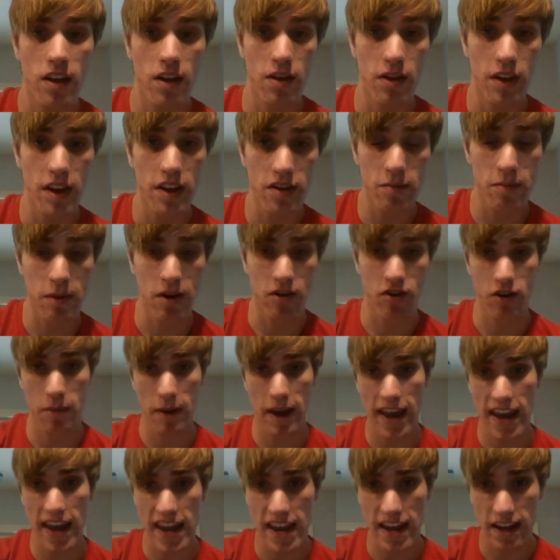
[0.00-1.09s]
this bishop
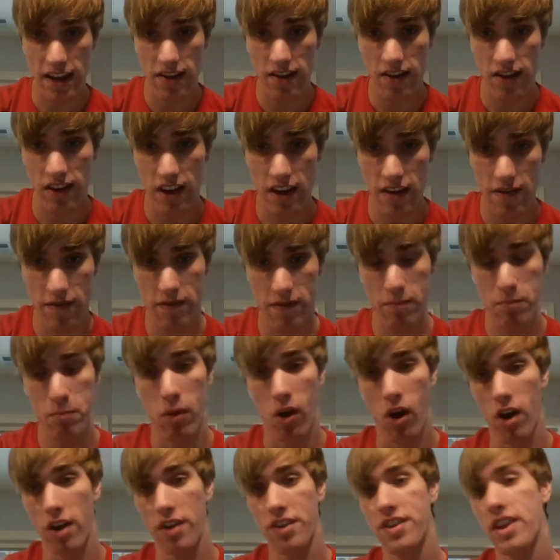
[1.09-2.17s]
hangs if
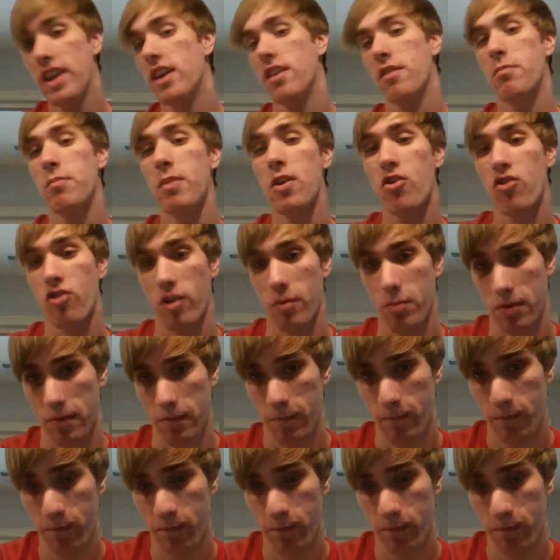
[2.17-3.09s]
pawn takes bishop.